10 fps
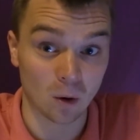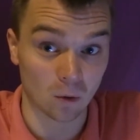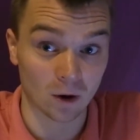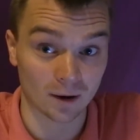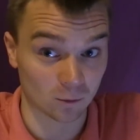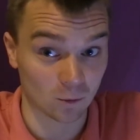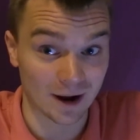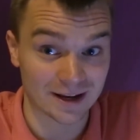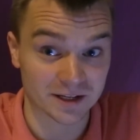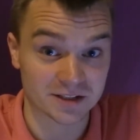or
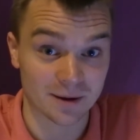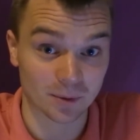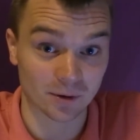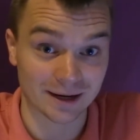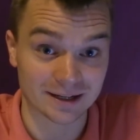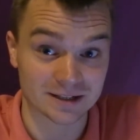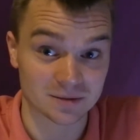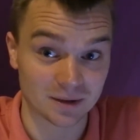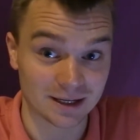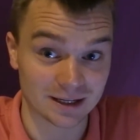what extemporaneous
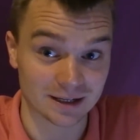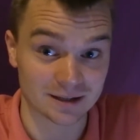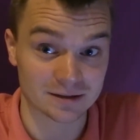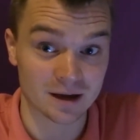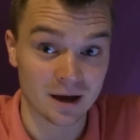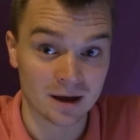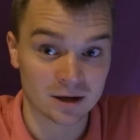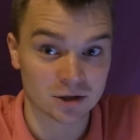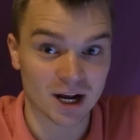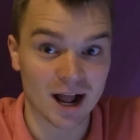speaking is,
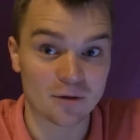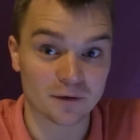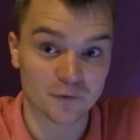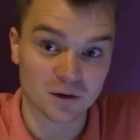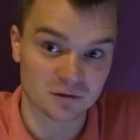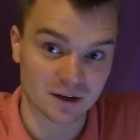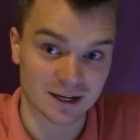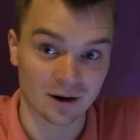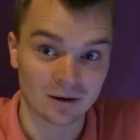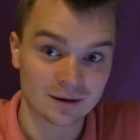check out the first video.